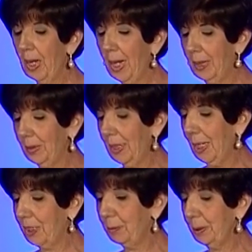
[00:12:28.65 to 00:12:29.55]
Highland
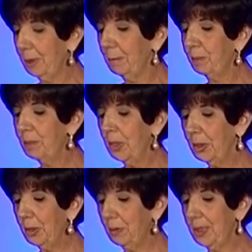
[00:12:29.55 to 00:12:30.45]
Hospital,
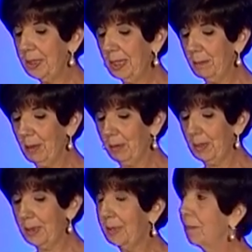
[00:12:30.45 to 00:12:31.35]
Unity St.
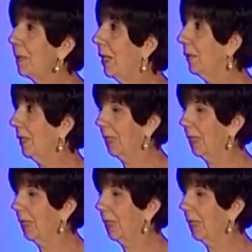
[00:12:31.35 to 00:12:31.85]
Mary's, and the